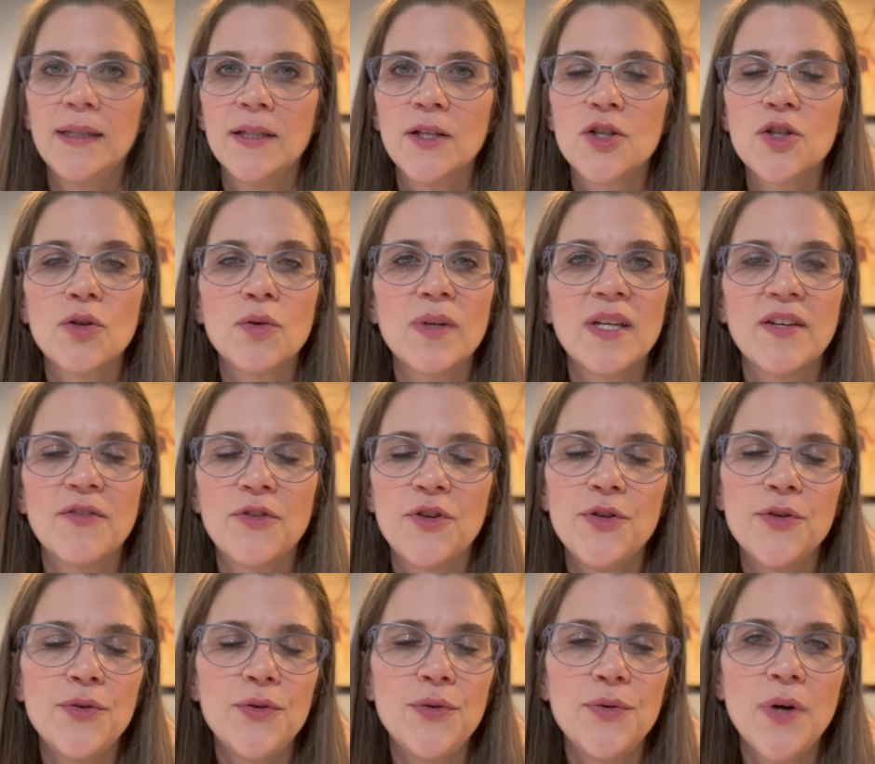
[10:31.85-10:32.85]
So if
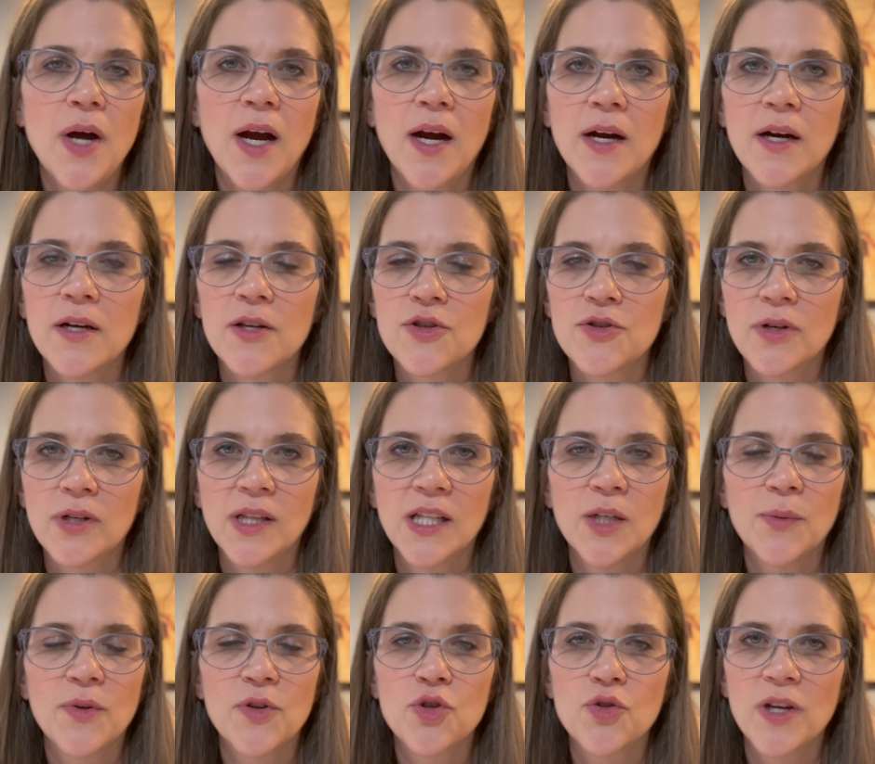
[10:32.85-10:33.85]
you are struggling
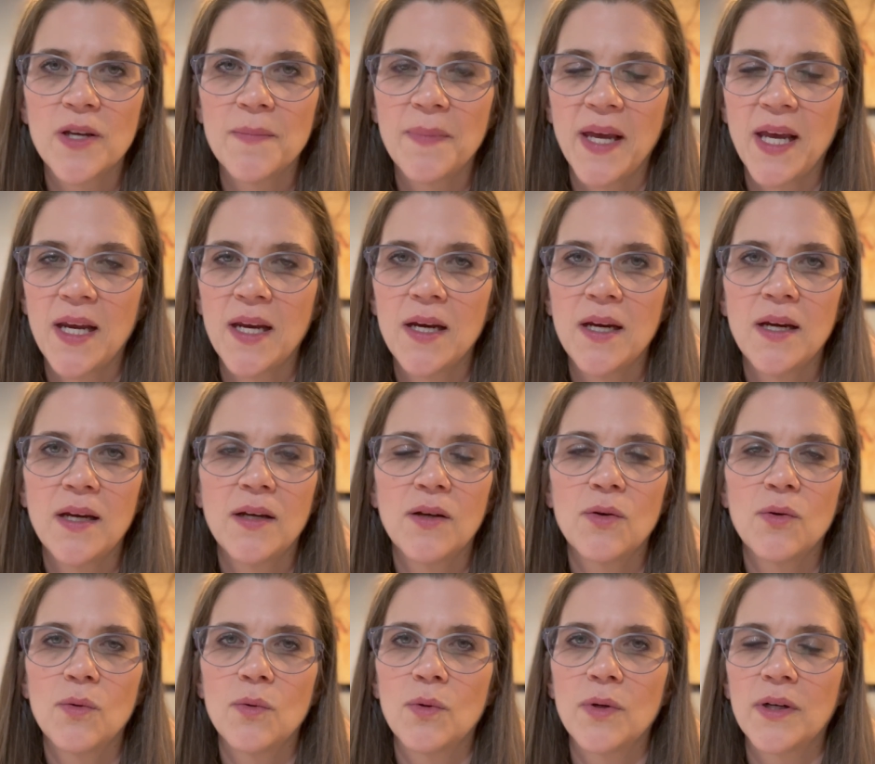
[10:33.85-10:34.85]
with joint pain
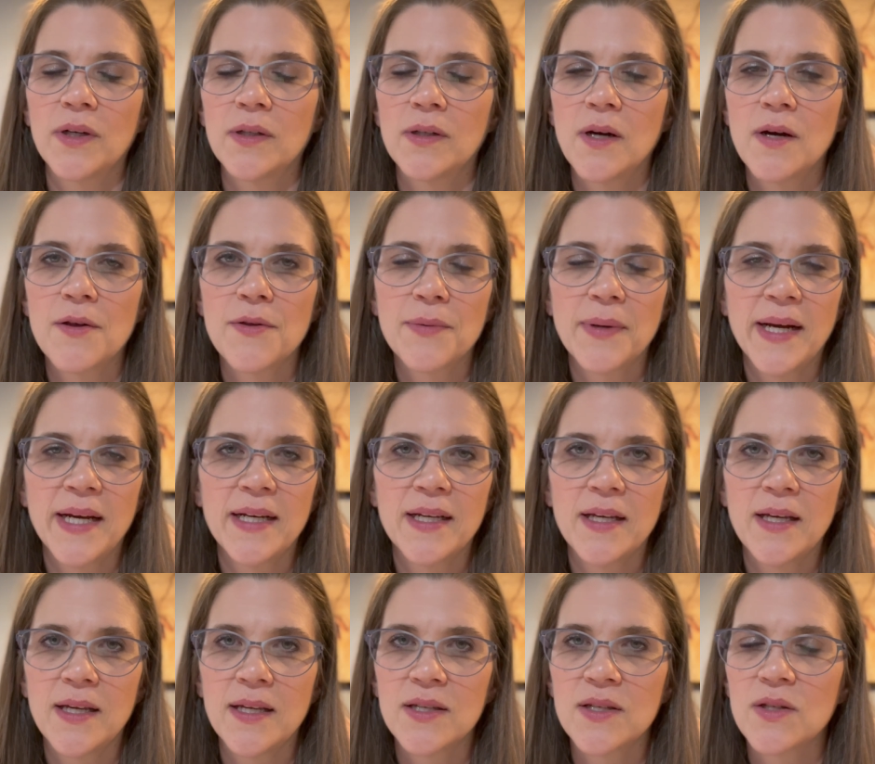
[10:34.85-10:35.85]
or
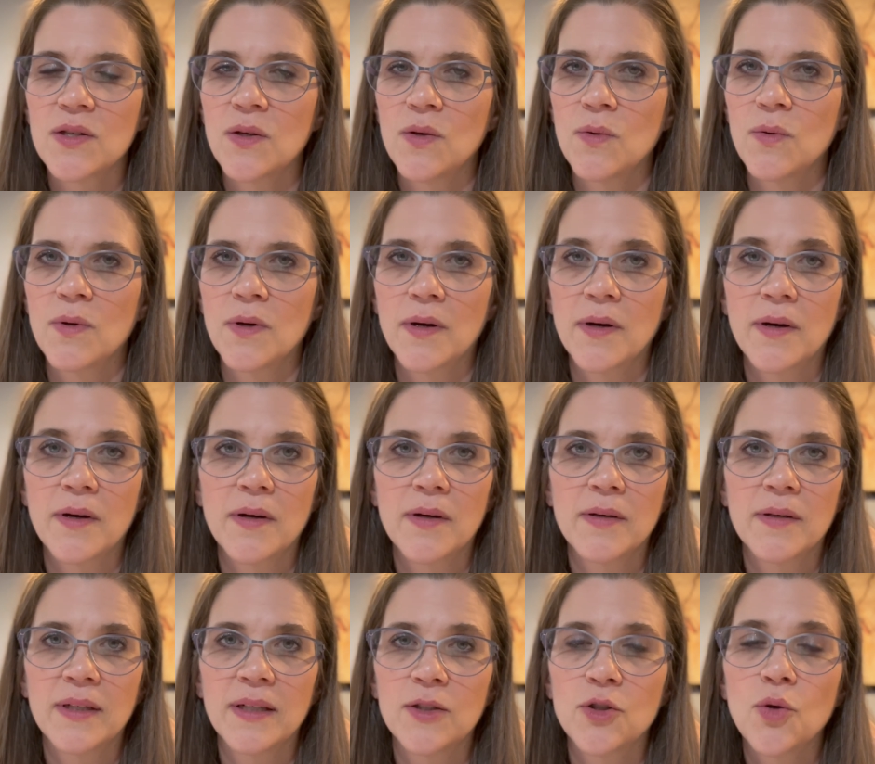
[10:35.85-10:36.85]
arthritis
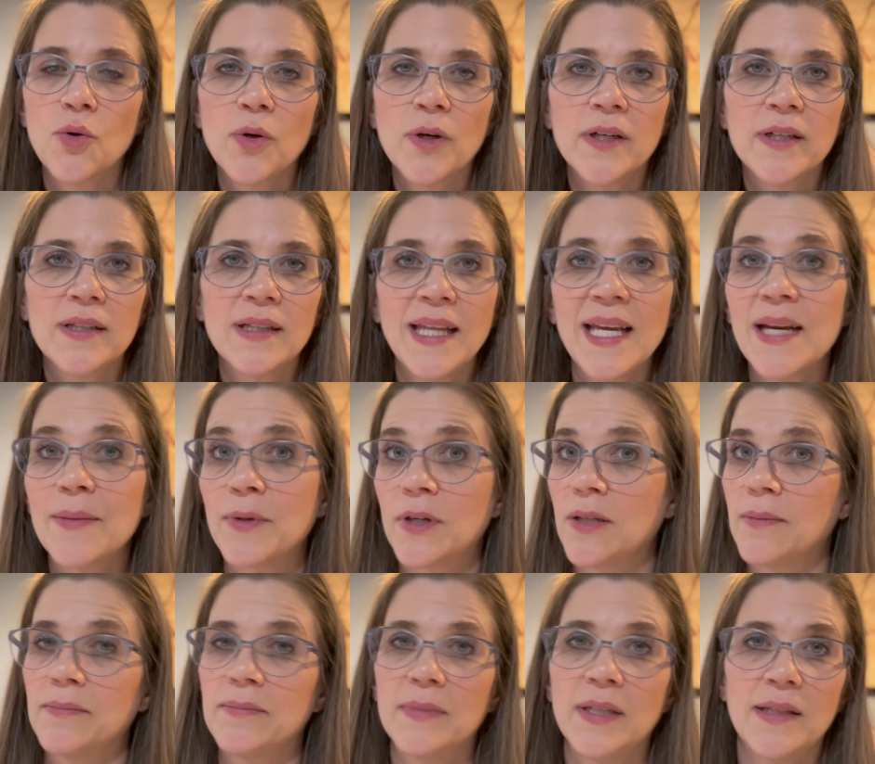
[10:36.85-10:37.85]
or a torn
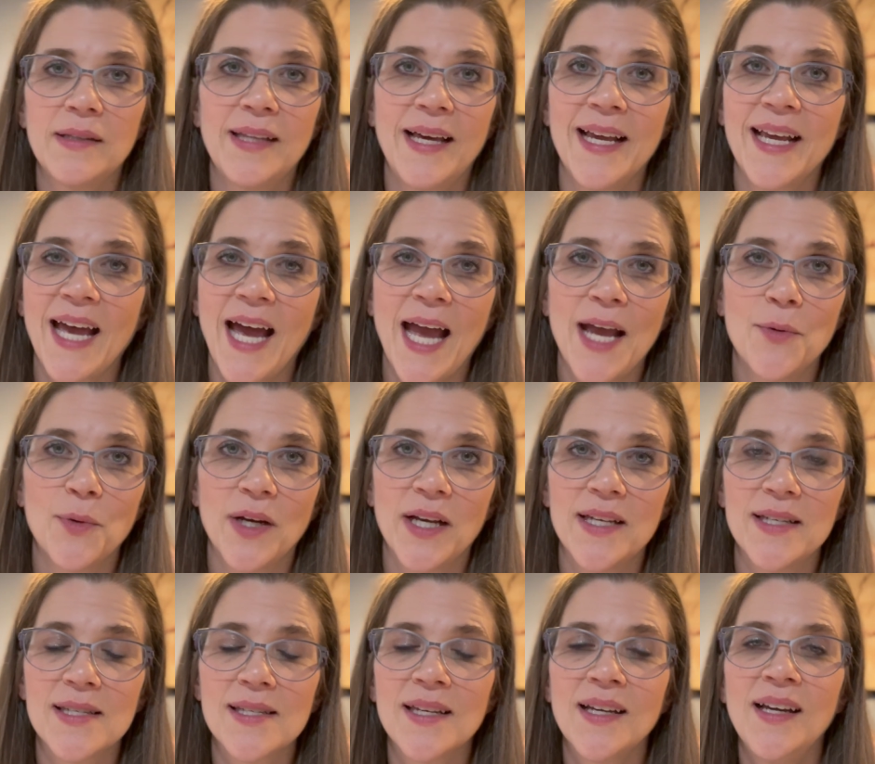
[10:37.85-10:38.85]
labrum like I
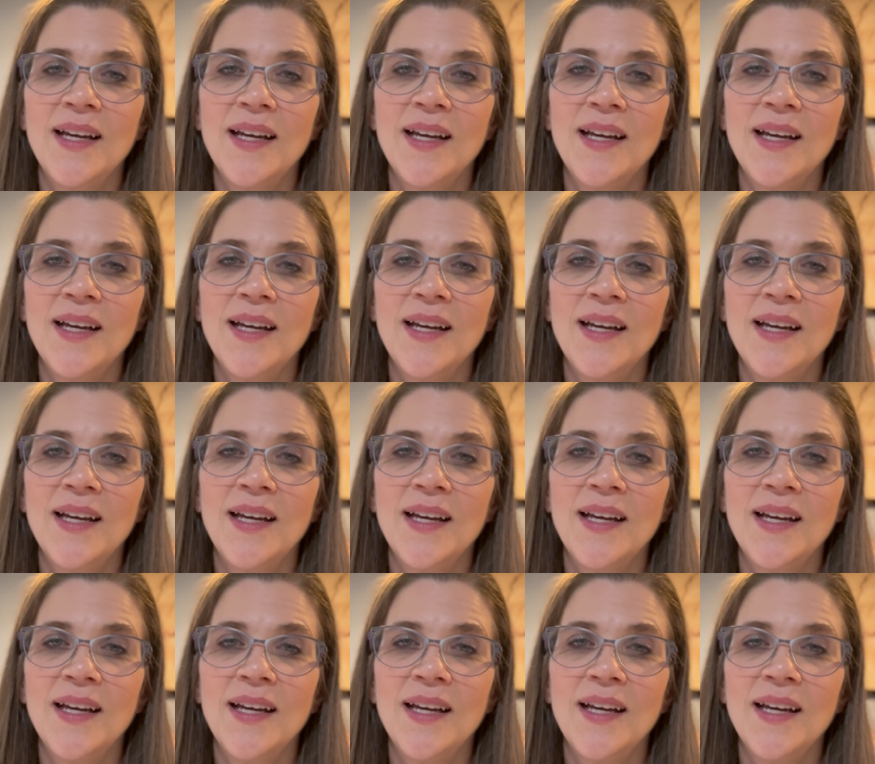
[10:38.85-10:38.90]
was,